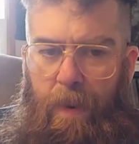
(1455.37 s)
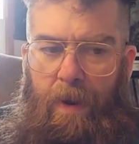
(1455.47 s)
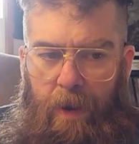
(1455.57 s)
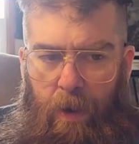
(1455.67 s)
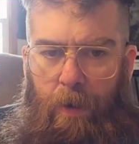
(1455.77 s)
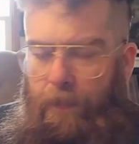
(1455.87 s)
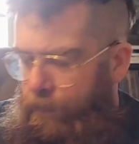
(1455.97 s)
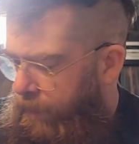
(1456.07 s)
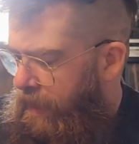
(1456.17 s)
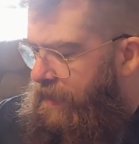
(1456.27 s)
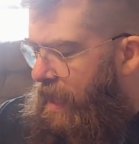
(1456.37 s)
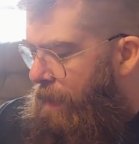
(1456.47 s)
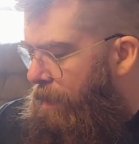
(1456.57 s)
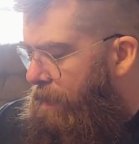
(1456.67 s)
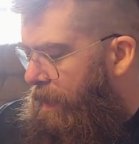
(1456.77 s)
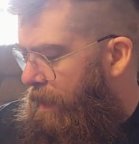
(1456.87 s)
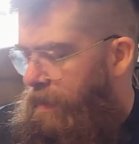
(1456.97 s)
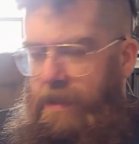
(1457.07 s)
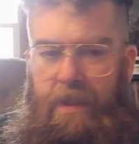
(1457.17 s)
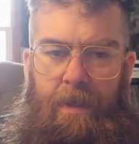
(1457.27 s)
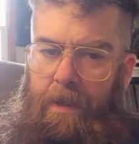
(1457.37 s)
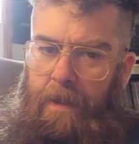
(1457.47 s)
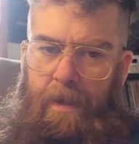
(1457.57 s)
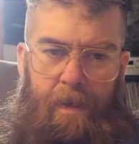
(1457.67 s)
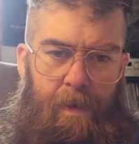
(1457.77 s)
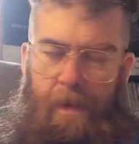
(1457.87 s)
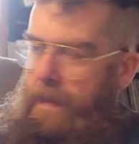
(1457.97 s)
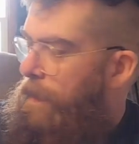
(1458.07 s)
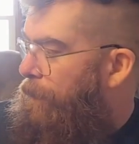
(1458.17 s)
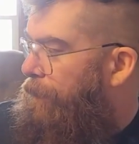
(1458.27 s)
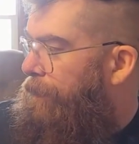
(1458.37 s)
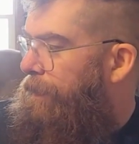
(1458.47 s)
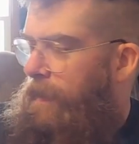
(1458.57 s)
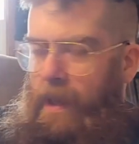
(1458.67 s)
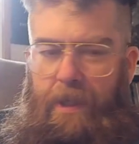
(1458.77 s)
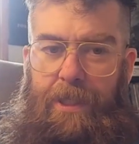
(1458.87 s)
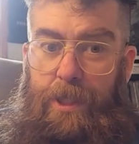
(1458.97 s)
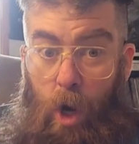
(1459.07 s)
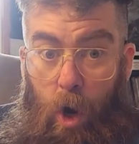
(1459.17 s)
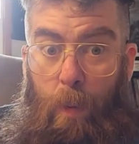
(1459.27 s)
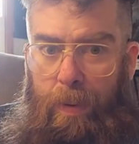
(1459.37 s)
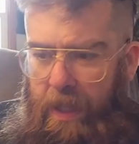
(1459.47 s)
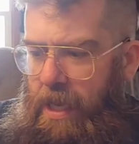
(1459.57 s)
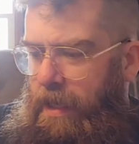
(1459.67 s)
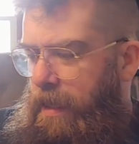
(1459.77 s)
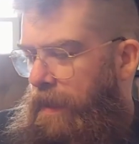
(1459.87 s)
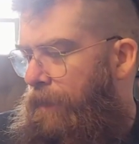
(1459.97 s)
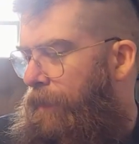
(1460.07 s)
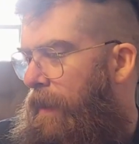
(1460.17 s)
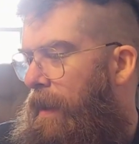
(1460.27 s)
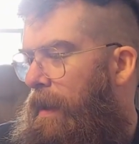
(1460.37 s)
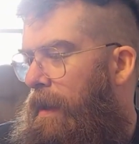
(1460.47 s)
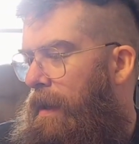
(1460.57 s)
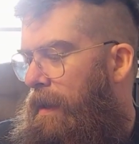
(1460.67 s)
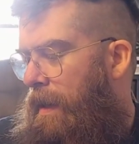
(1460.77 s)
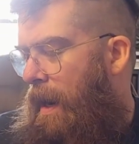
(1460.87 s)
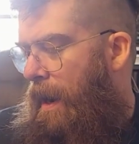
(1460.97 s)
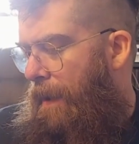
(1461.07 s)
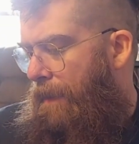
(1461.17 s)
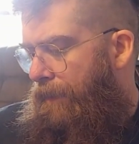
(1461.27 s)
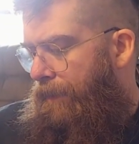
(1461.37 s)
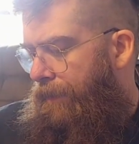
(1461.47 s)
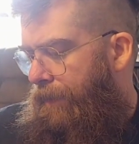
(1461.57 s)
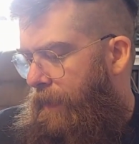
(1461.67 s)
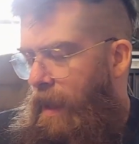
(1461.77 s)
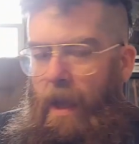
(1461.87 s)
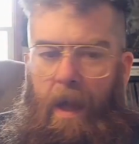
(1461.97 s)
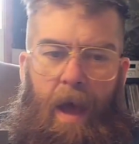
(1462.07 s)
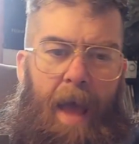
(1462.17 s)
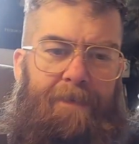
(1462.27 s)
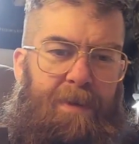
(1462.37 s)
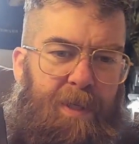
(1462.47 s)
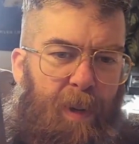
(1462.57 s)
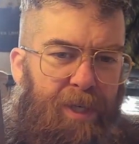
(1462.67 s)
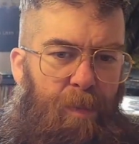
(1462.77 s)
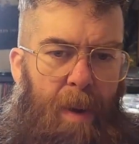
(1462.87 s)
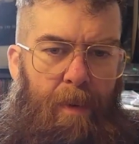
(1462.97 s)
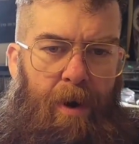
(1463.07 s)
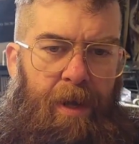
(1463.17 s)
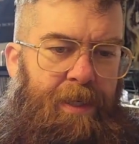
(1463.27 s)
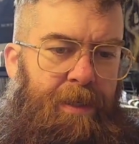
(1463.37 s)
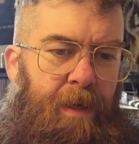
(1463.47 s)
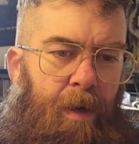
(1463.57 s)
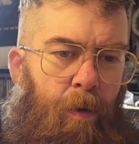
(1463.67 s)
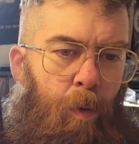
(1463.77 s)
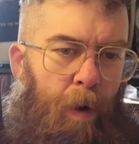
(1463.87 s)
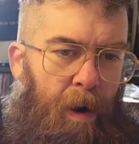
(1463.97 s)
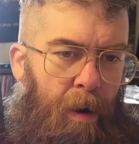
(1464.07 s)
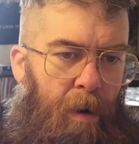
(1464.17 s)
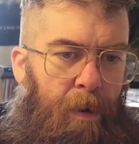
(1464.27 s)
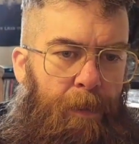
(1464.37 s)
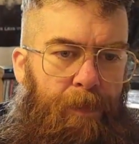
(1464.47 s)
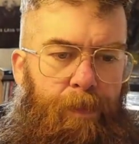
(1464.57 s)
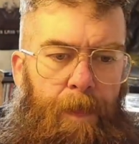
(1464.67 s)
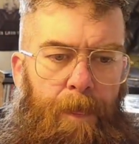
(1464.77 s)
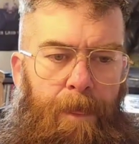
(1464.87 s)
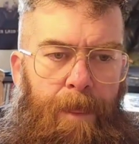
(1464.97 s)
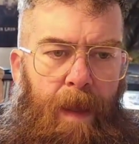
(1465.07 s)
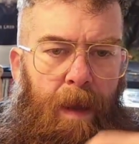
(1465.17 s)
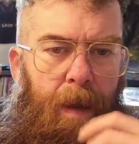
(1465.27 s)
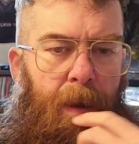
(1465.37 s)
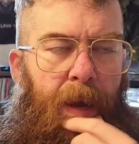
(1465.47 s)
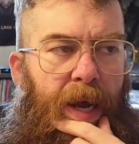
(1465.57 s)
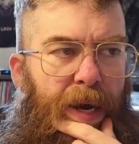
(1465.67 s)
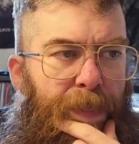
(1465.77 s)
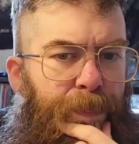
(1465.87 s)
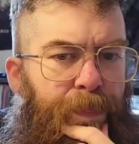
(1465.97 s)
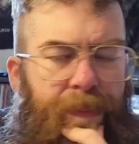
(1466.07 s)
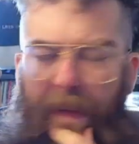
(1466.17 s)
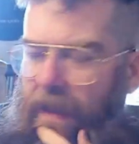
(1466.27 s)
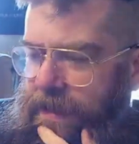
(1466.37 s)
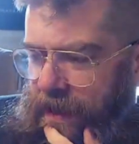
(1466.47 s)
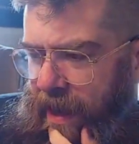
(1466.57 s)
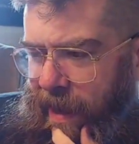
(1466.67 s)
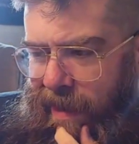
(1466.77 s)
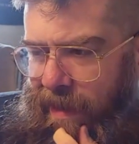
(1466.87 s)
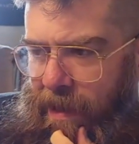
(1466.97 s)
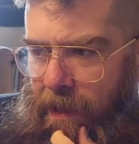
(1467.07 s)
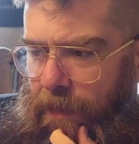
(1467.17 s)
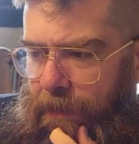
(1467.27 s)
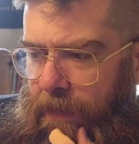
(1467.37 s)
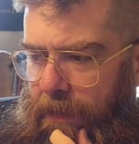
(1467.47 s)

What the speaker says: But dude, this album is so bleak. I have some special memories where, I don't know.